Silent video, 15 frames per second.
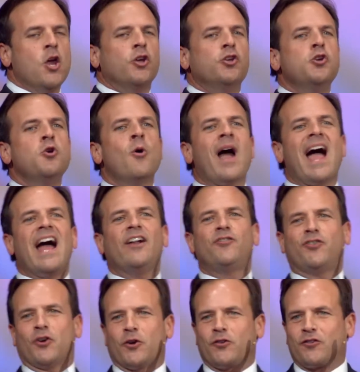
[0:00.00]
You
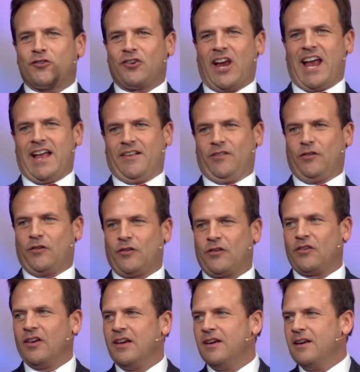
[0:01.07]
had your chance